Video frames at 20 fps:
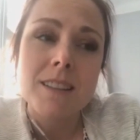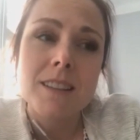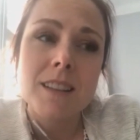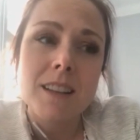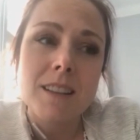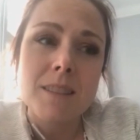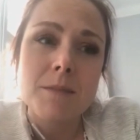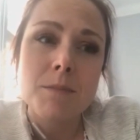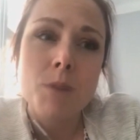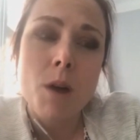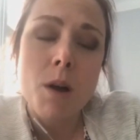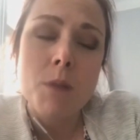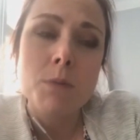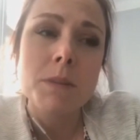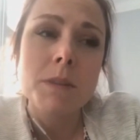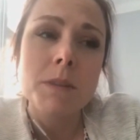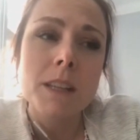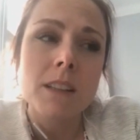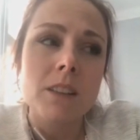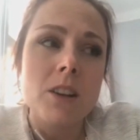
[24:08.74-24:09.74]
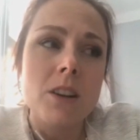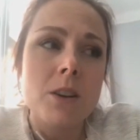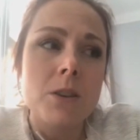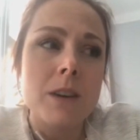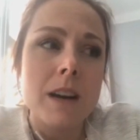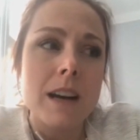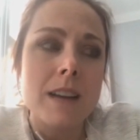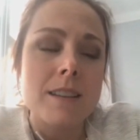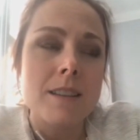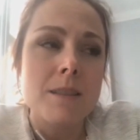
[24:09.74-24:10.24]
that's probably a low
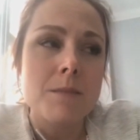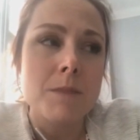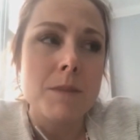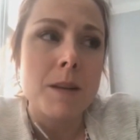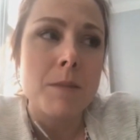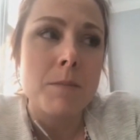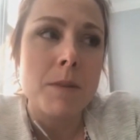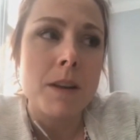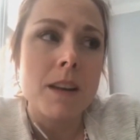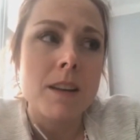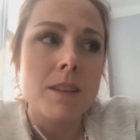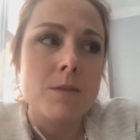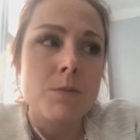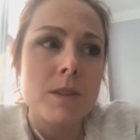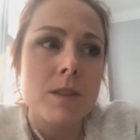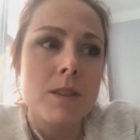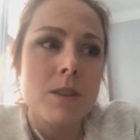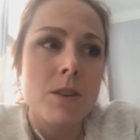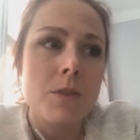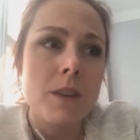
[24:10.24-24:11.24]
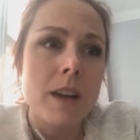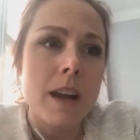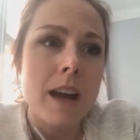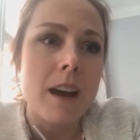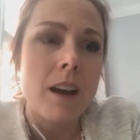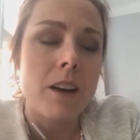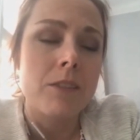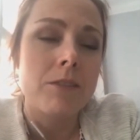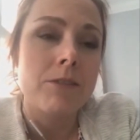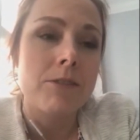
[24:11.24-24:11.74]
estimate because we don't
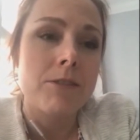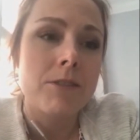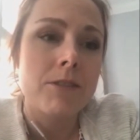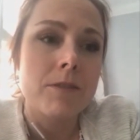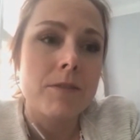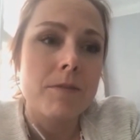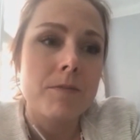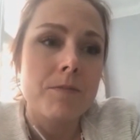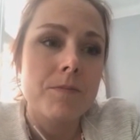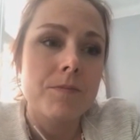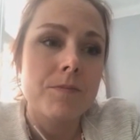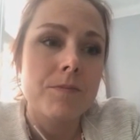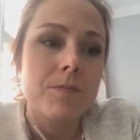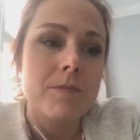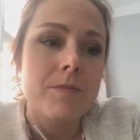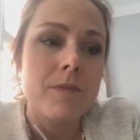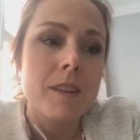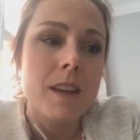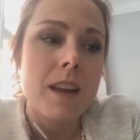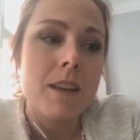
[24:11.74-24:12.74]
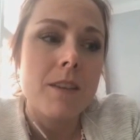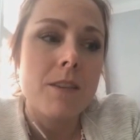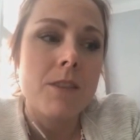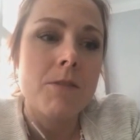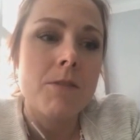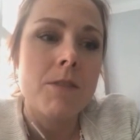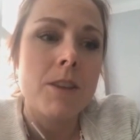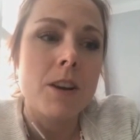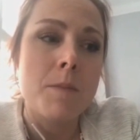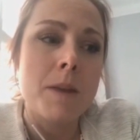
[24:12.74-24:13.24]
have the
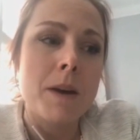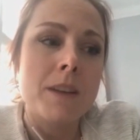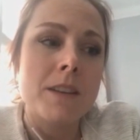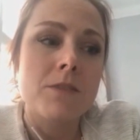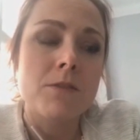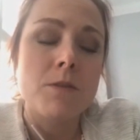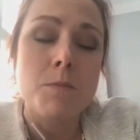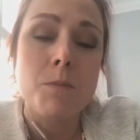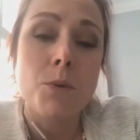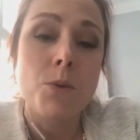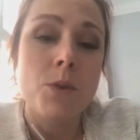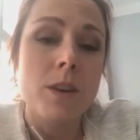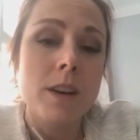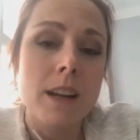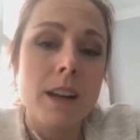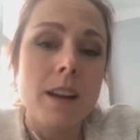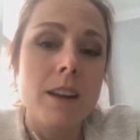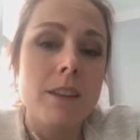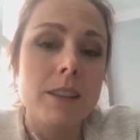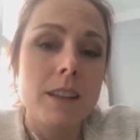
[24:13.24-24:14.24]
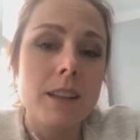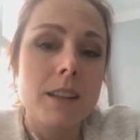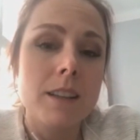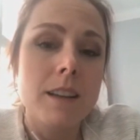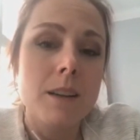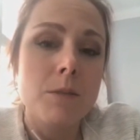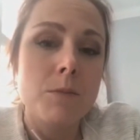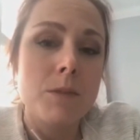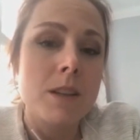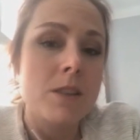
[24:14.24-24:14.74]
very best reporting of it,
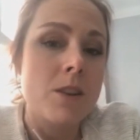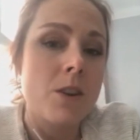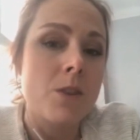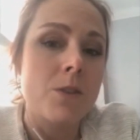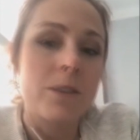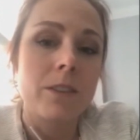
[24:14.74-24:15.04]
and we don't